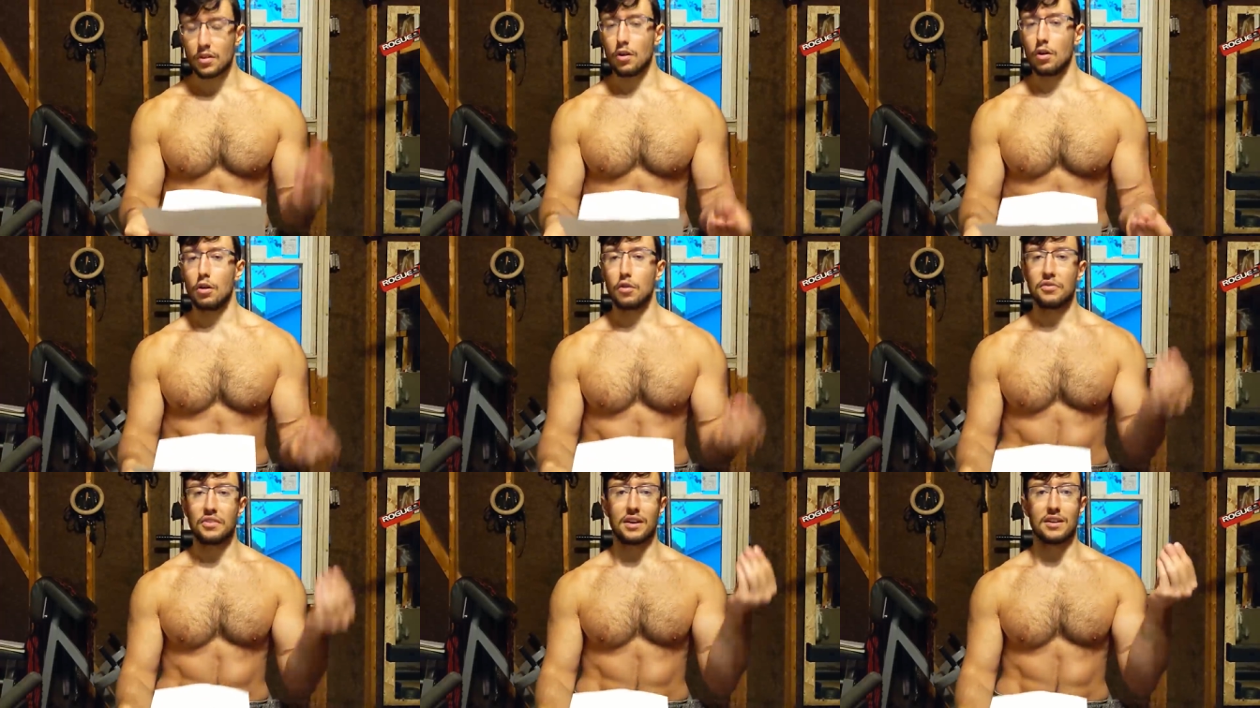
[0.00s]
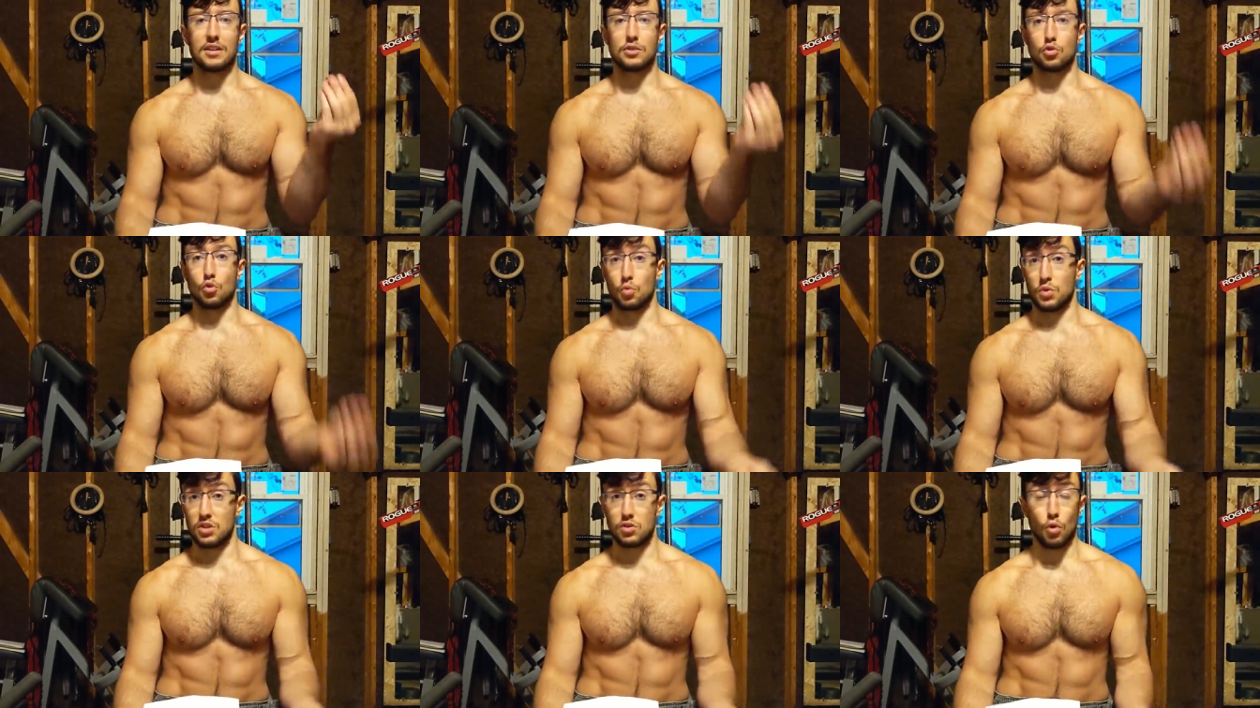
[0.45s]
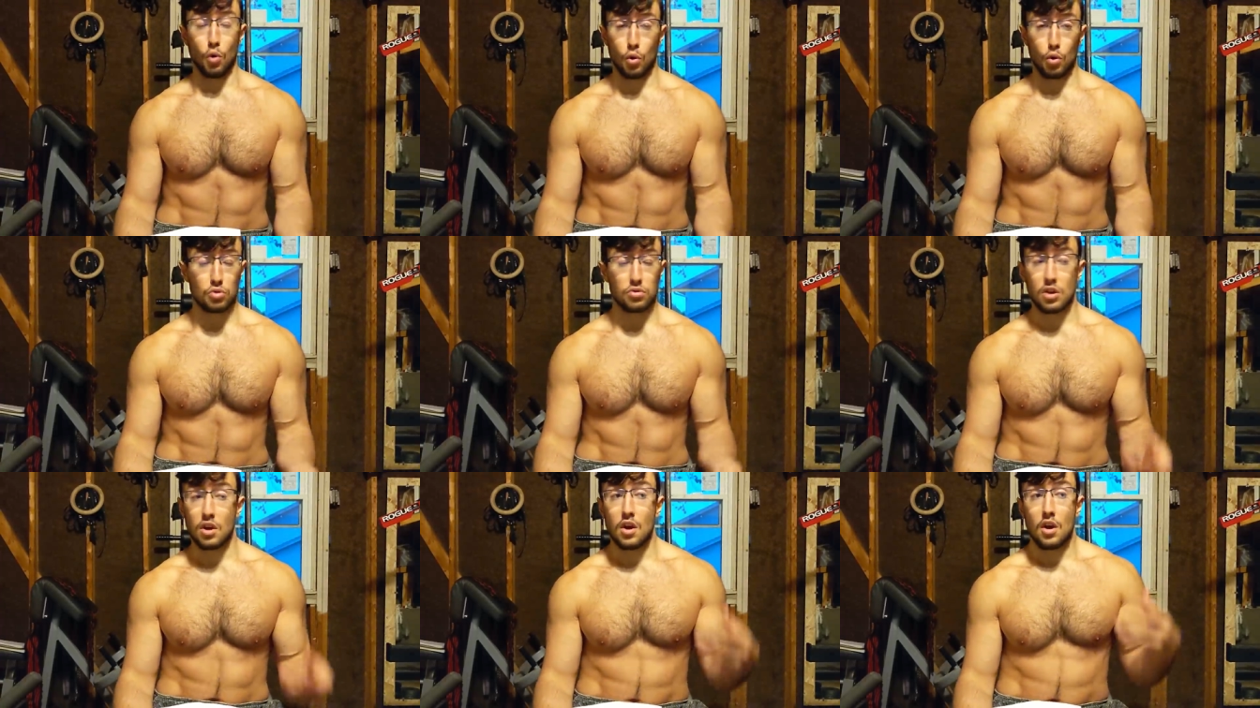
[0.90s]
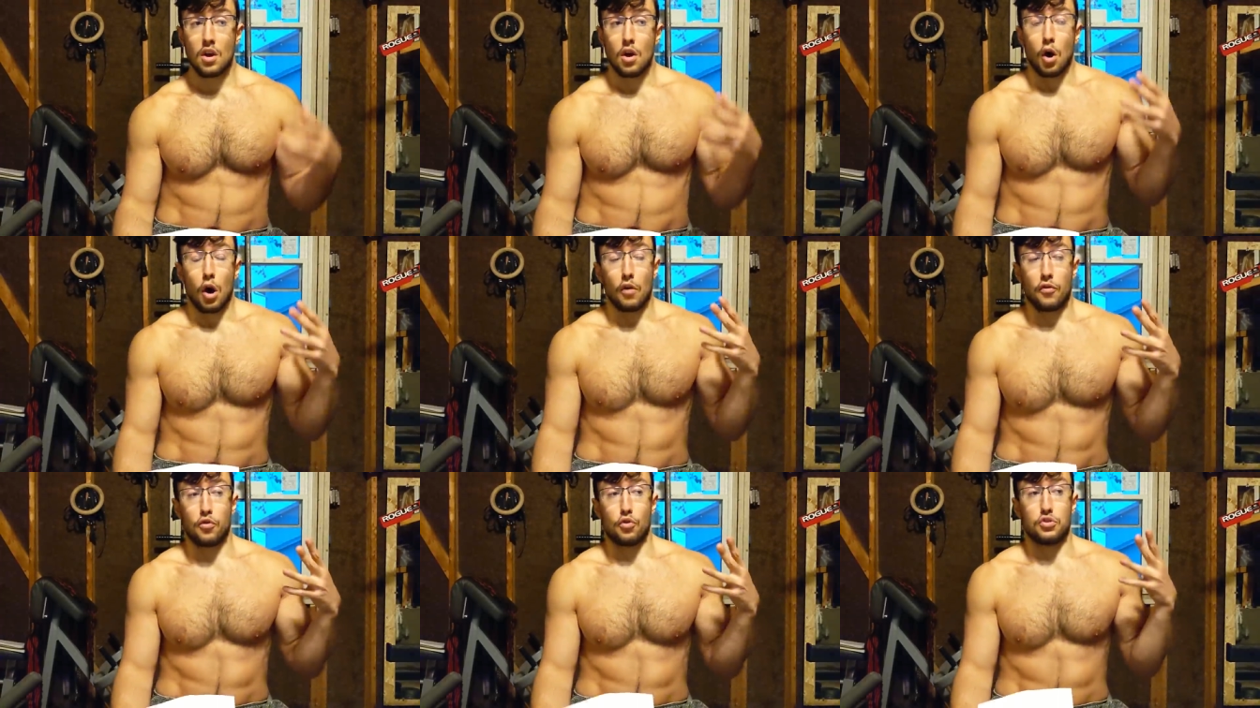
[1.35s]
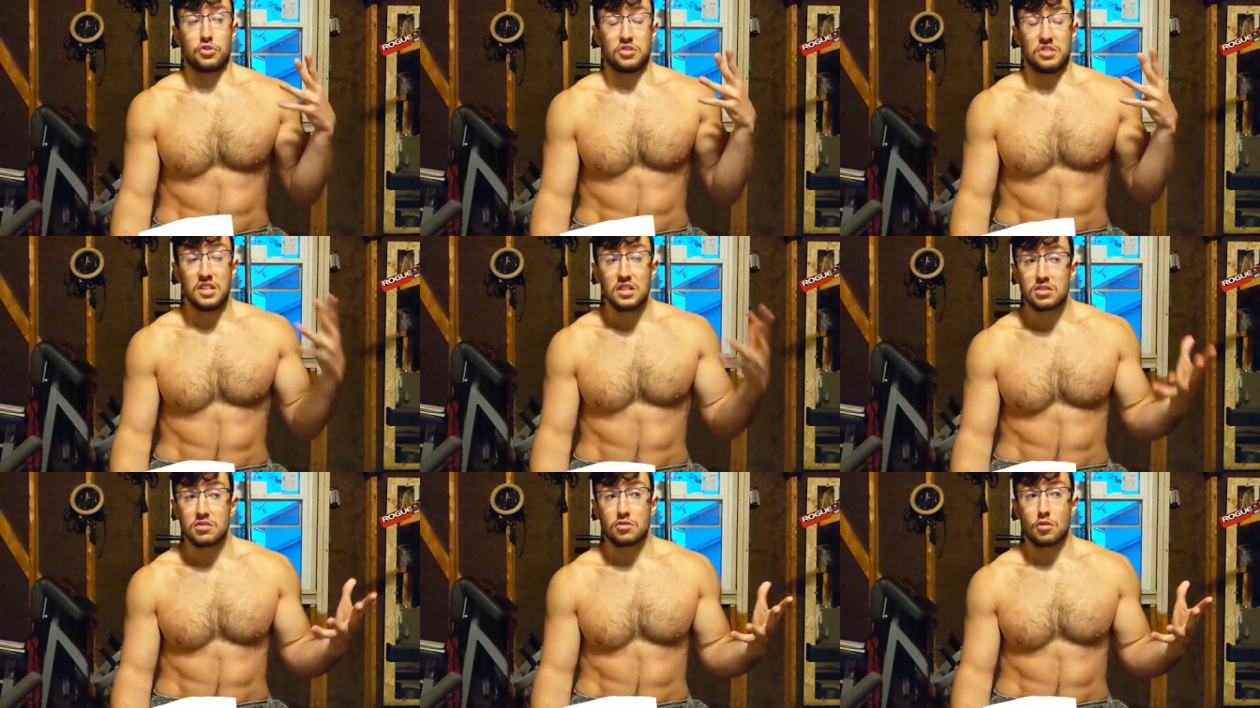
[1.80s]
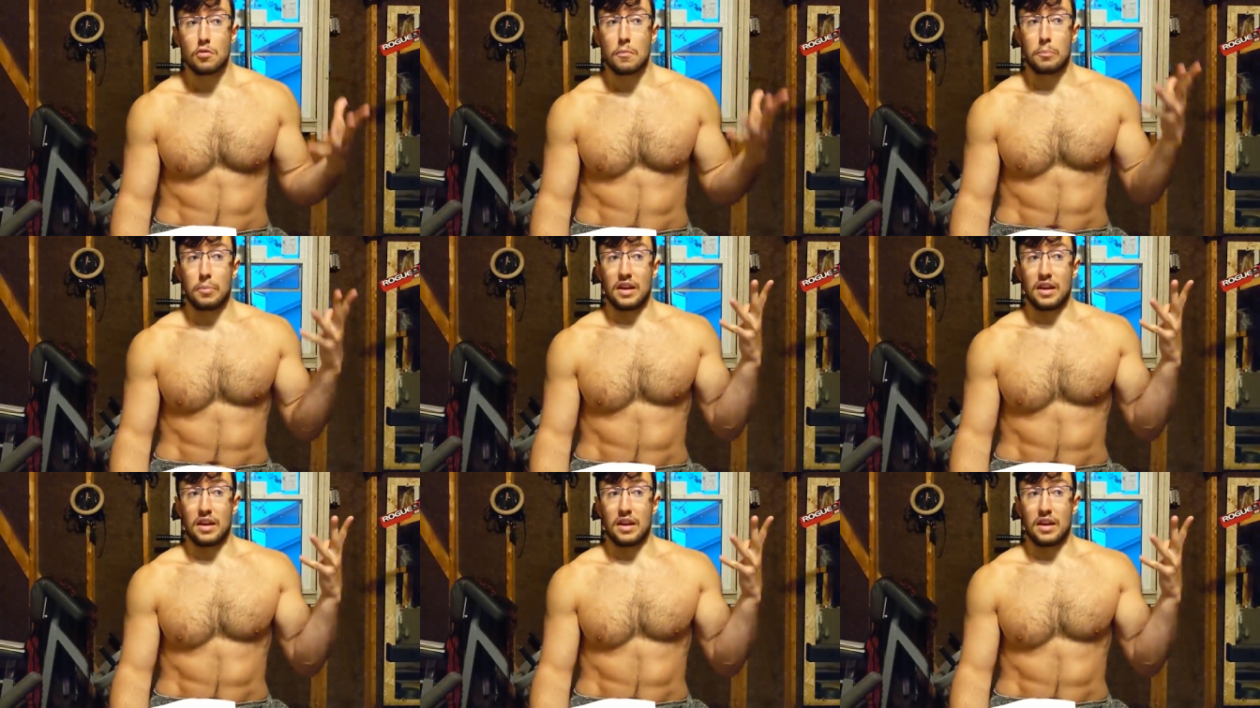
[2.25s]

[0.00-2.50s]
All of that is a result of a system